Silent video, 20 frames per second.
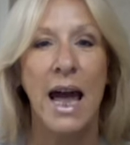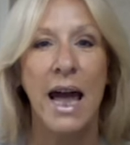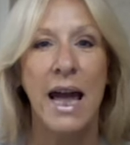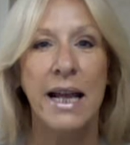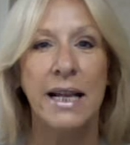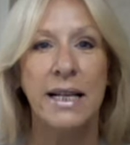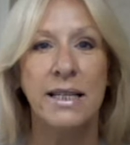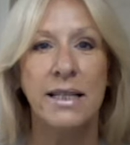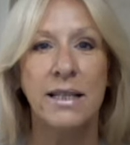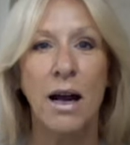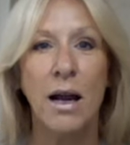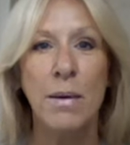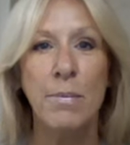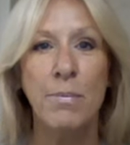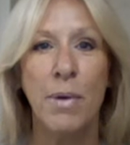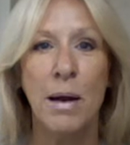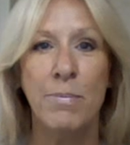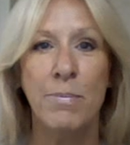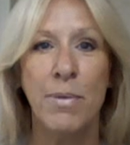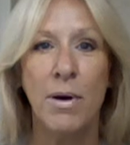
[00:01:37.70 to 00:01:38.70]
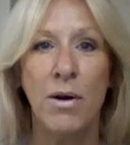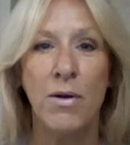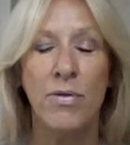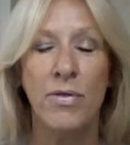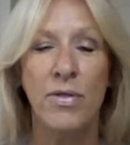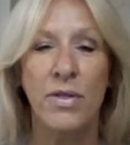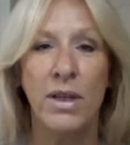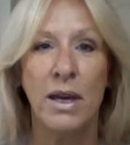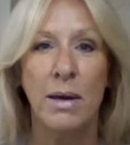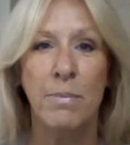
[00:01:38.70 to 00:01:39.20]
It's signed by both
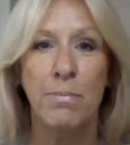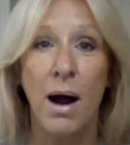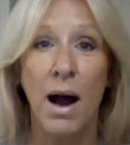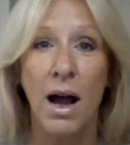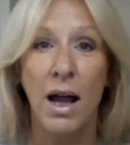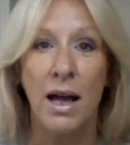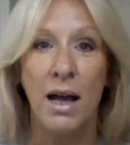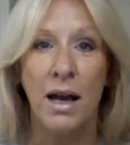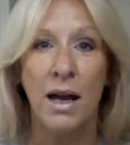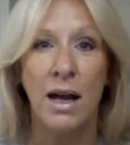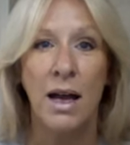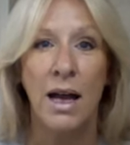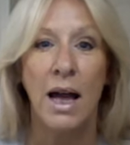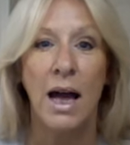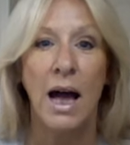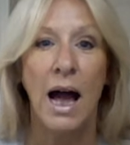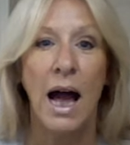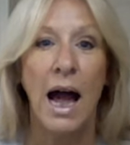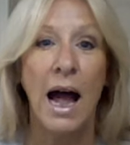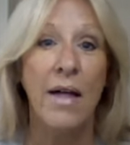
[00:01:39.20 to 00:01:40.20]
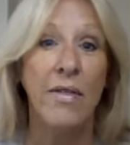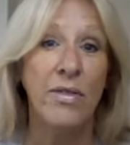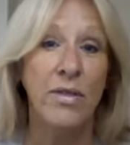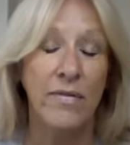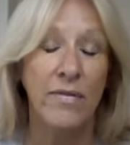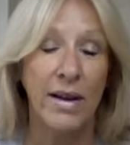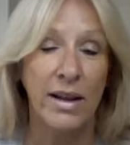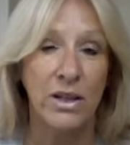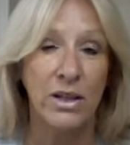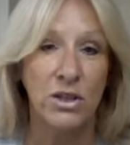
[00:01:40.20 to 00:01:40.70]
the buyer and
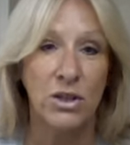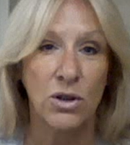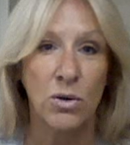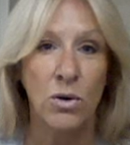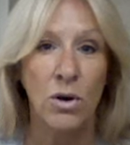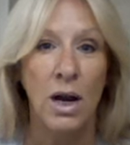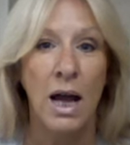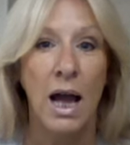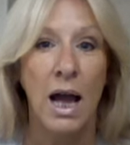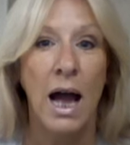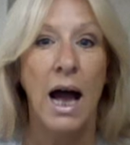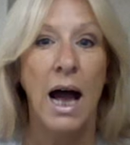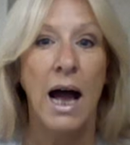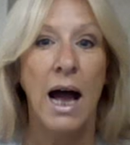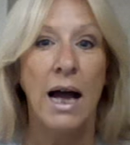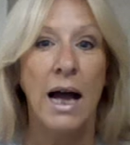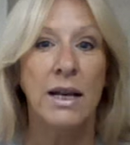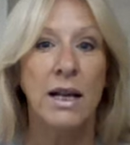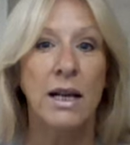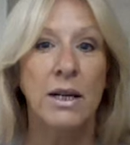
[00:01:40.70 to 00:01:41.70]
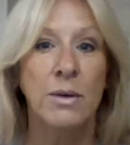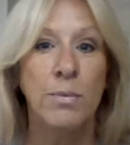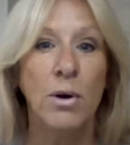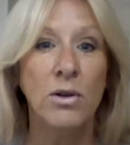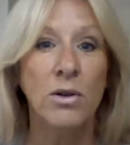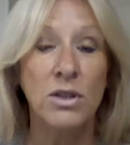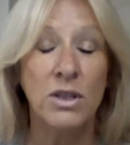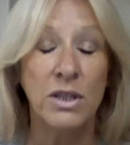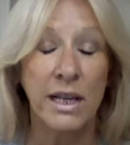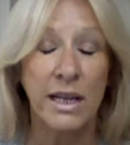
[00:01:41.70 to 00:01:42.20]
the vendor, and
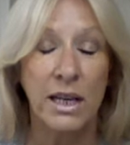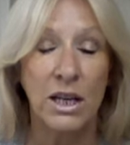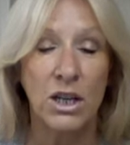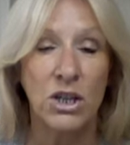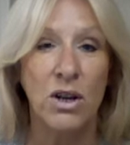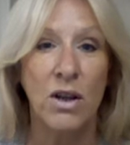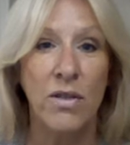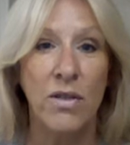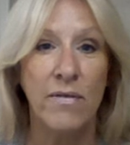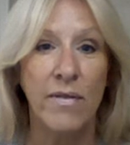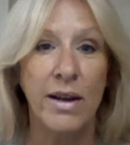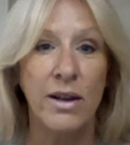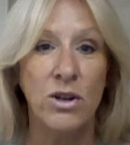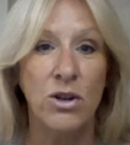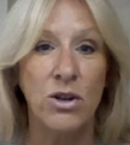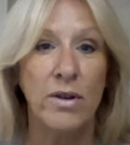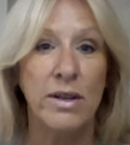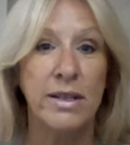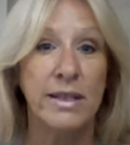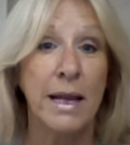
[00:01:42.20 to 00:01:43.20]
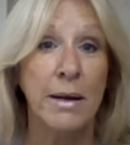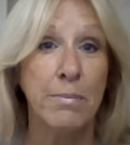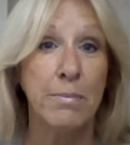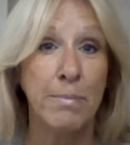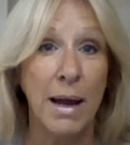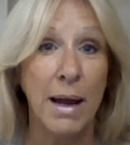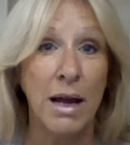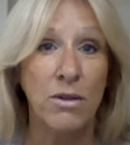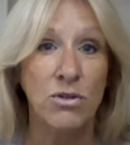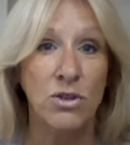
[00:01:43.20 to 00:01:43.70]
upon signature, the vendor is then
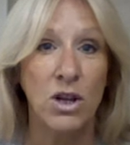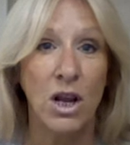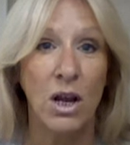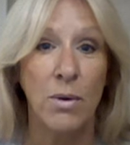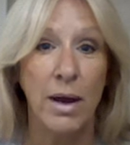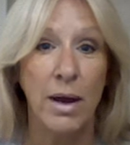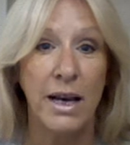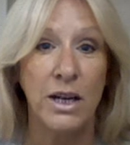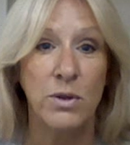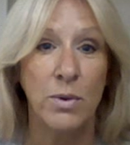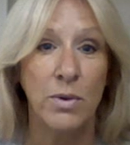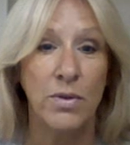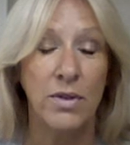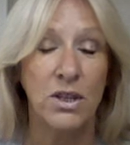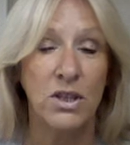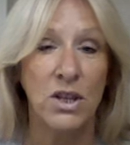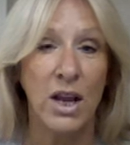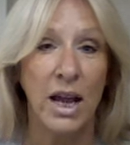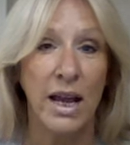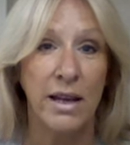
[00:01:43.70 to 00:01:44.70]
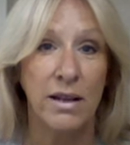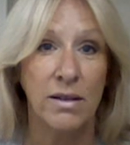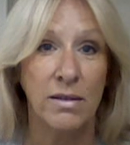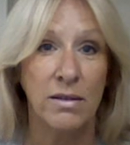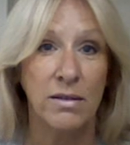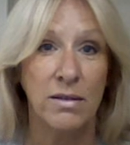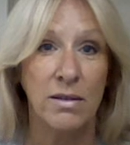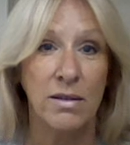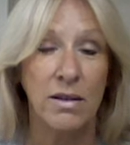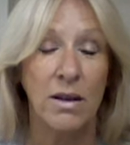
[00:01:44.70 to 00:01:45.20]
bound to go ahead with the sale.
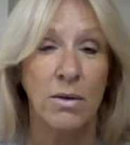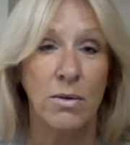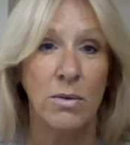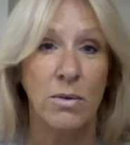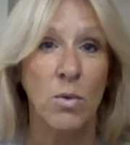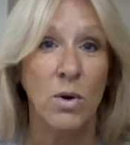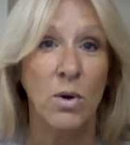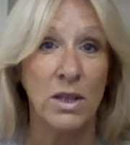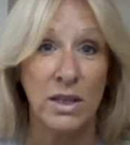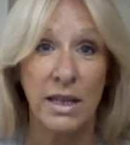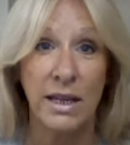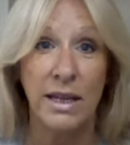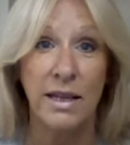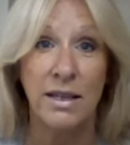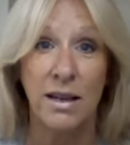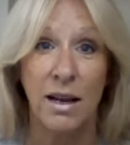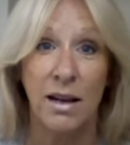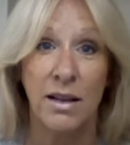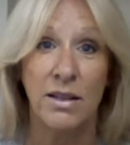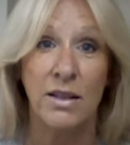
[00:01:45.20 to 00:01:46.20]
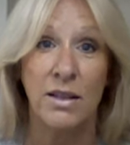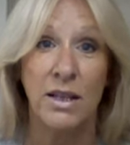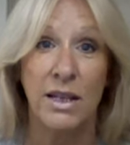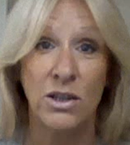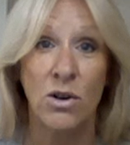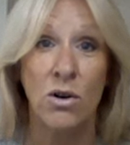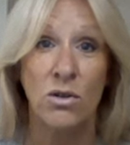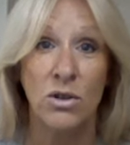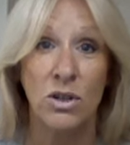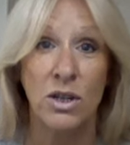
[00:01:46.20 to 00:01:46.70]
So once he signs,
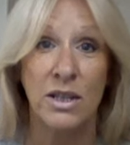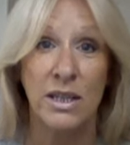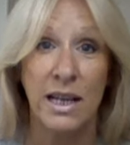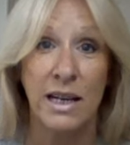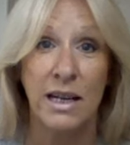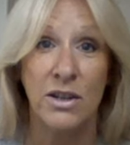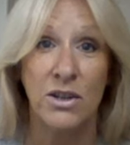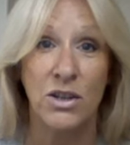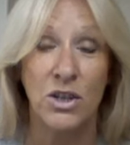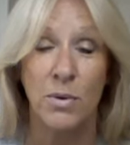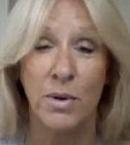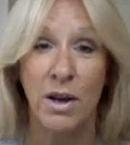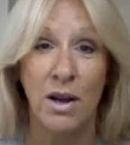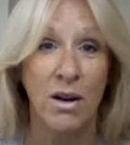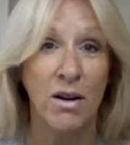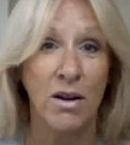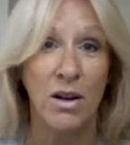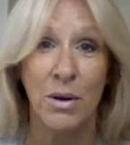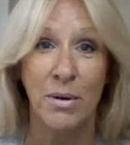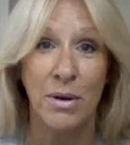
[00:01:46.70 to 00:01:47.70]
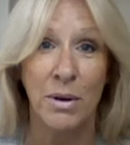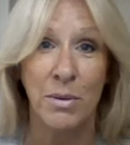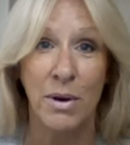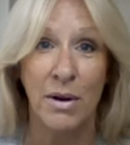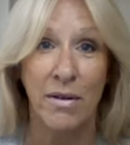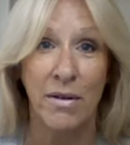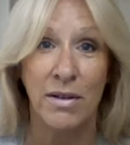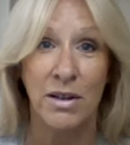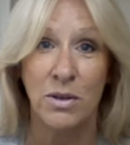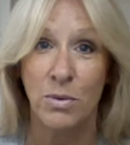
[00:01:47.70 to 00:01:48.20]
he's got to sell it to you. He can't go
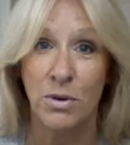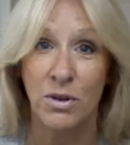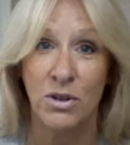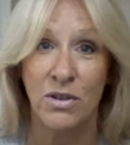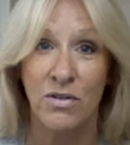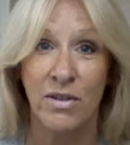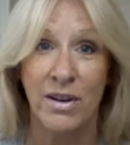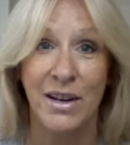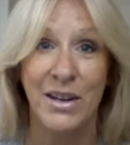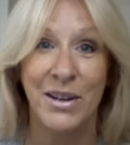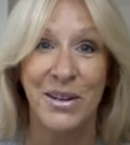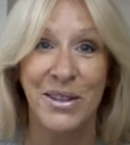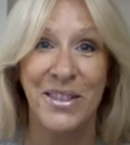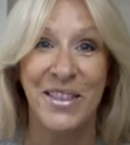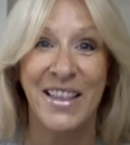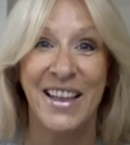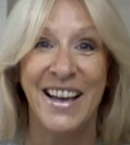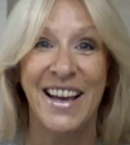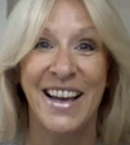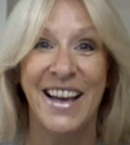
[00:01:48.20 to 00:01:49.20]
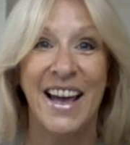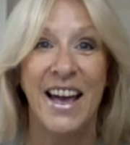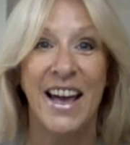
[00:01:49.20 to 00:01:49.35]
anywhere else, which is a really good thing.